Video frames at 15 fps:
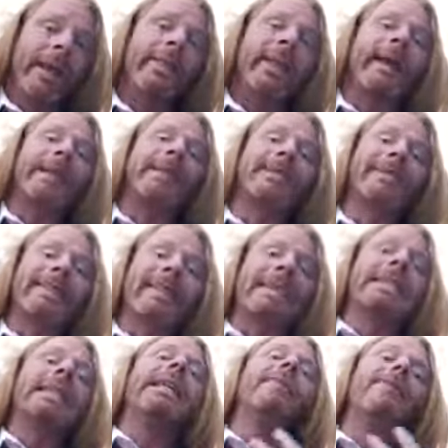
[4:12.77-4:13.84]
that can
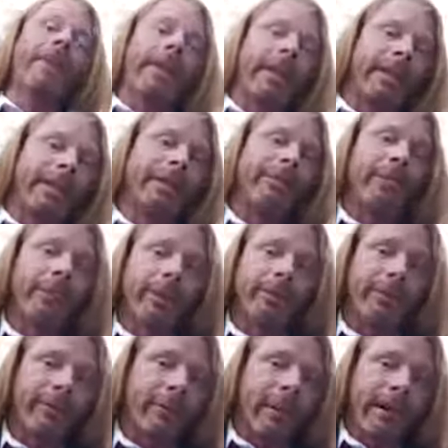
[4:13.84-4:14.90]
significantly
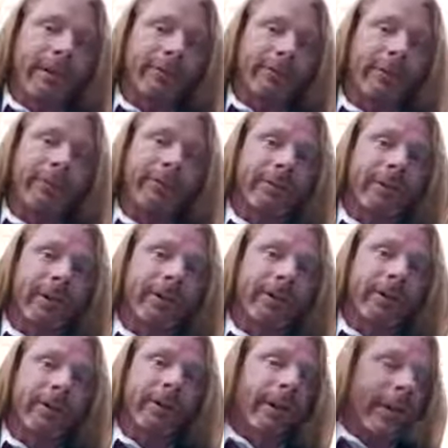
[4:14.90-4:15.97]
reduce the amount of stress you're
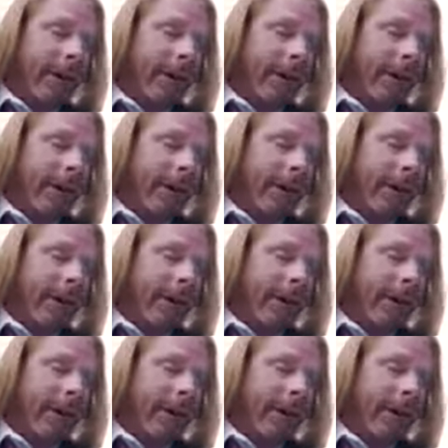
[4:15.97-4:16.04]
under,